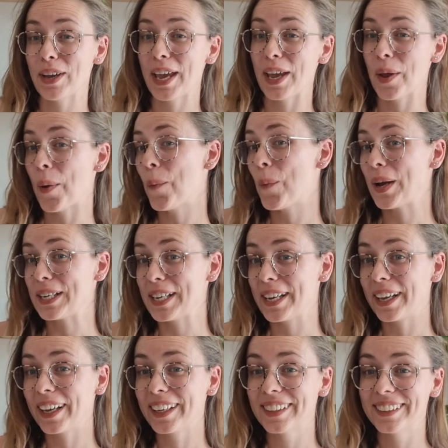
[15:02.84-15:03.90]
a
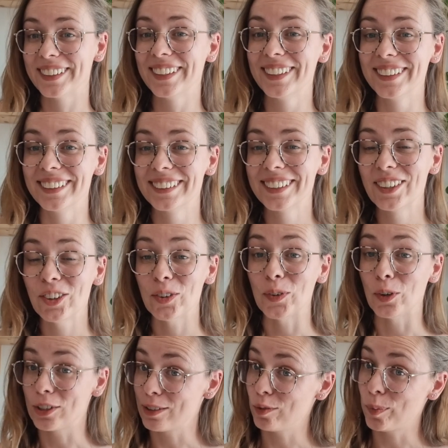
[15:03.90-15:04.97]
wedding
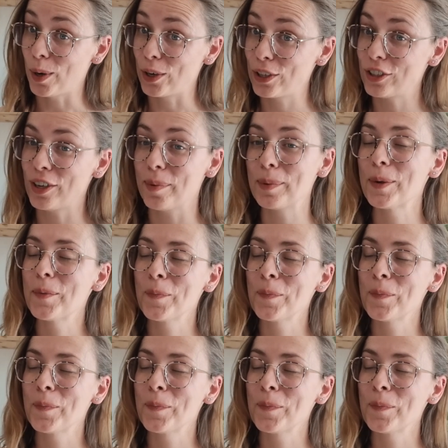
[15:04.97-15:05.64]
or civil partnership.